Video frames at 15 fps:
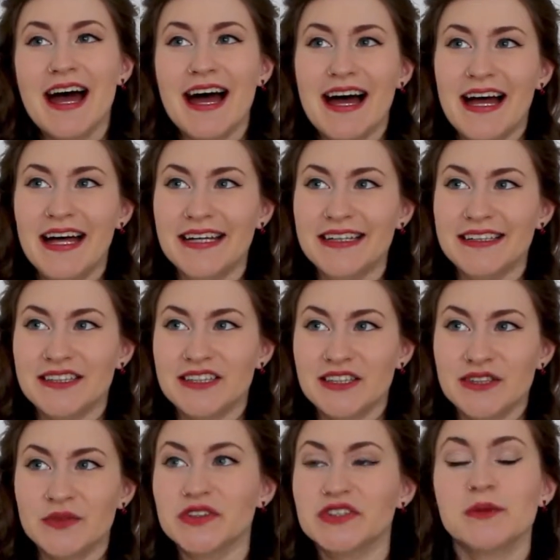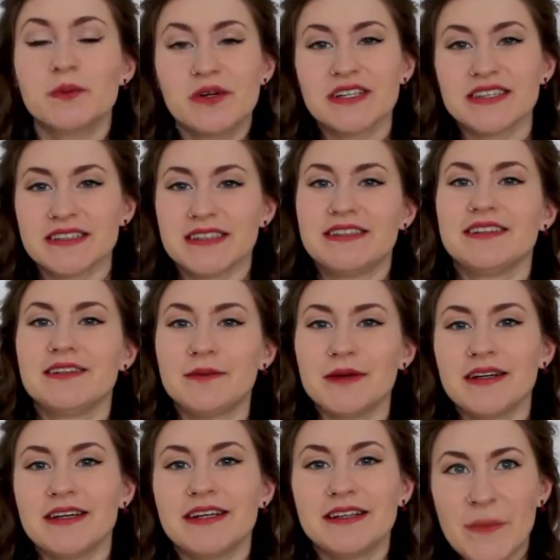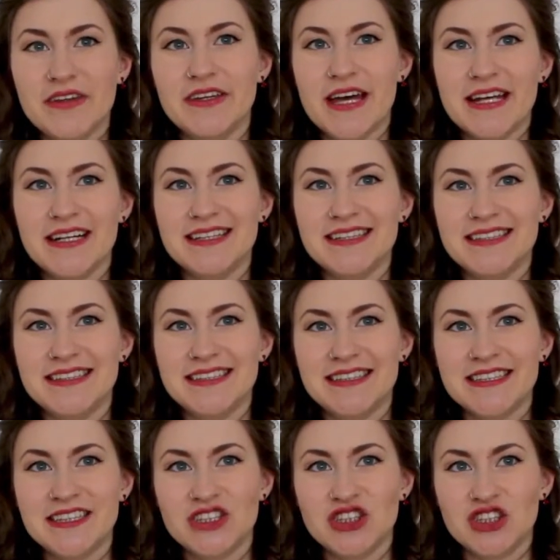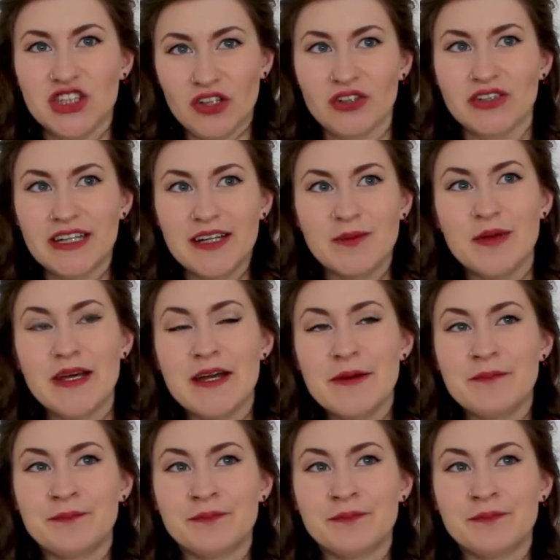and she was super excited about it, but then she looked at me